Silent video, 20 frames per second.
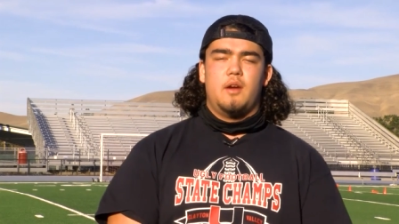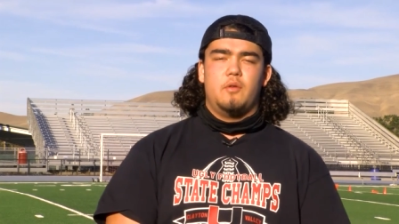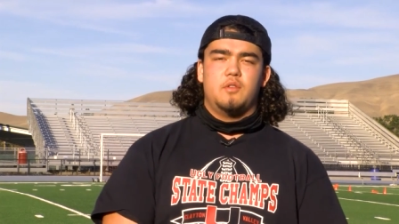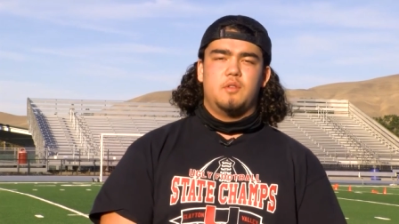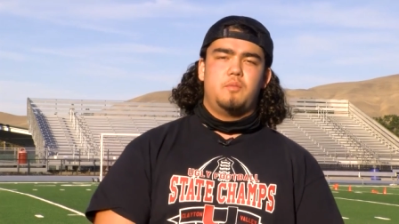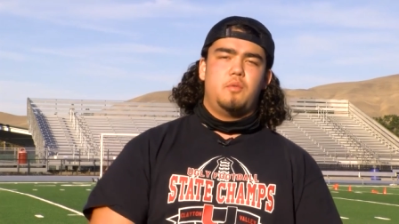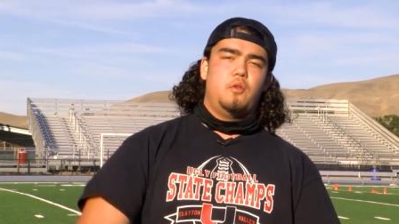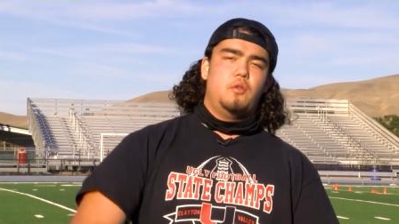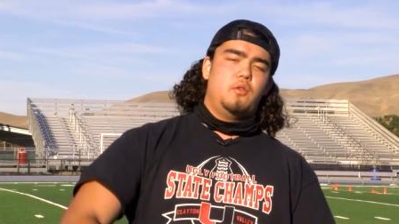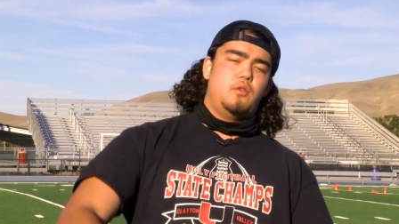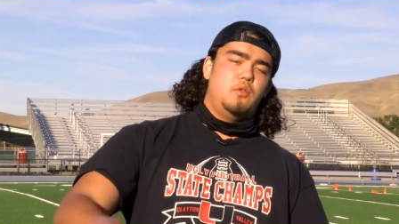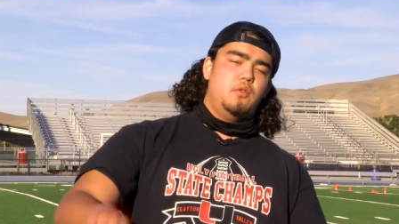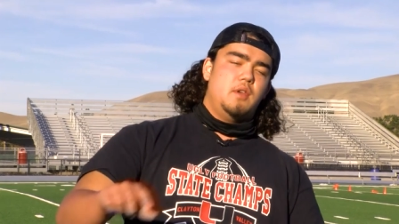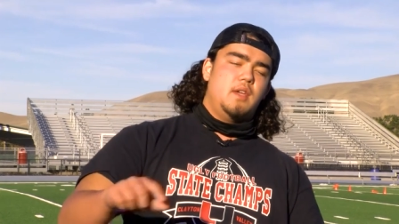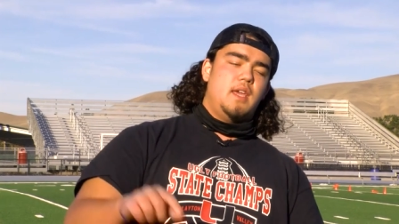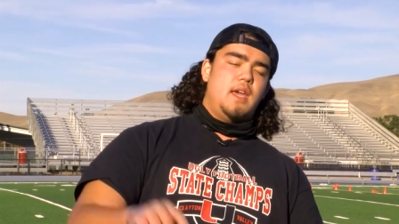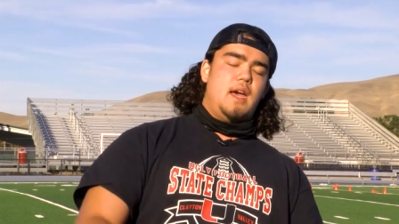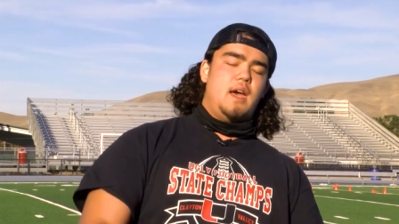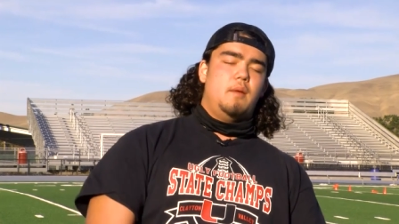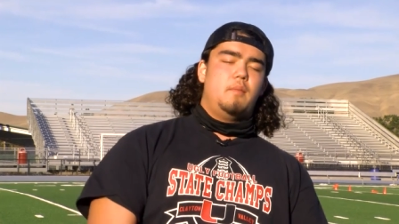I was pulling through the
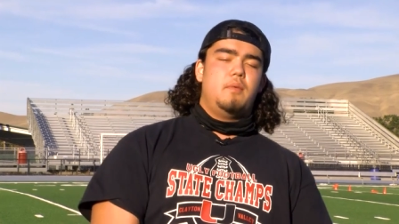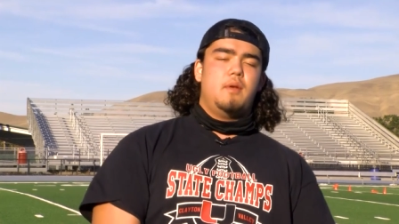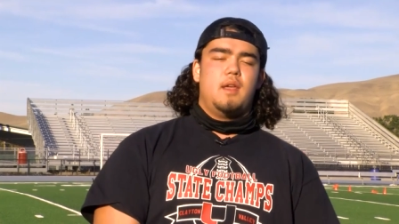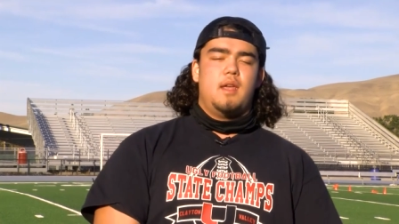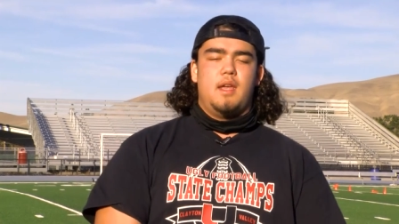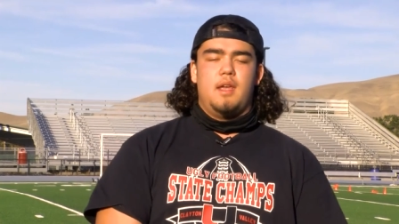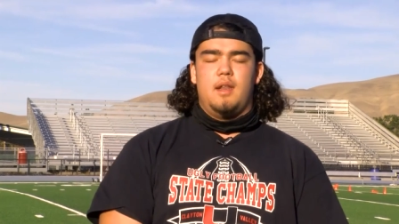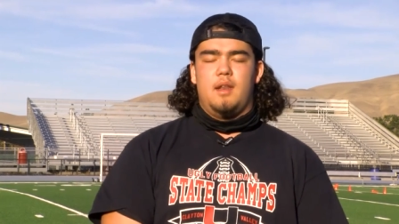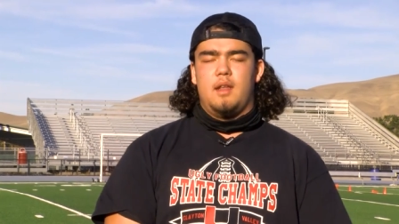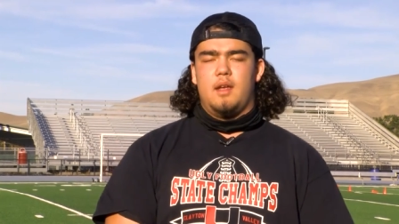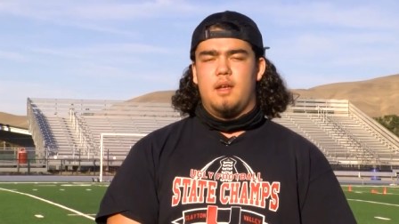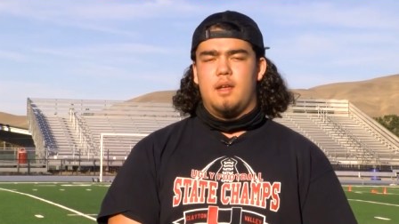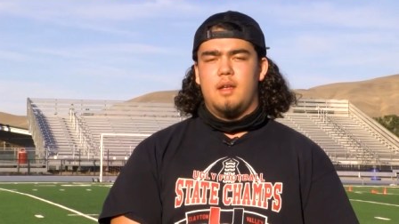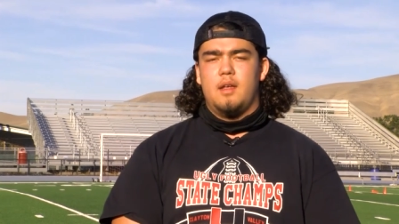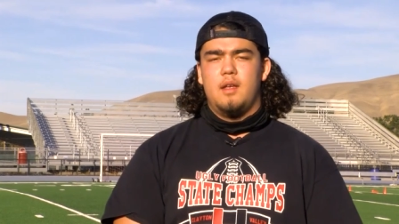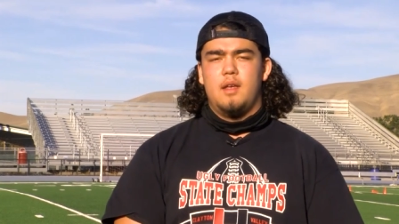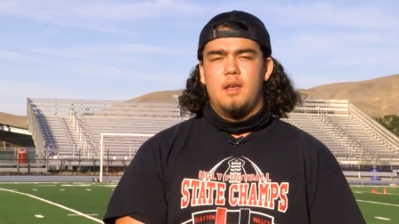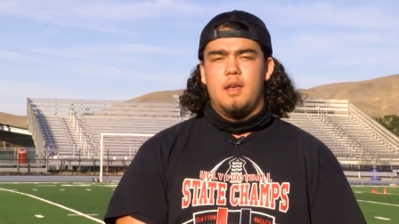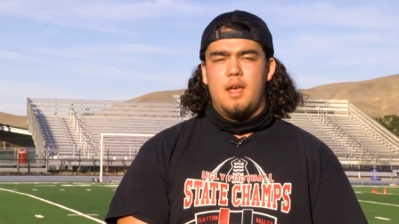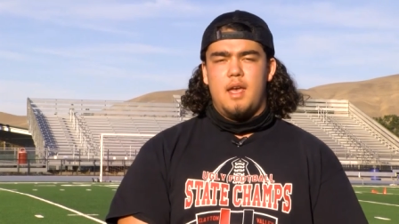gap and uh,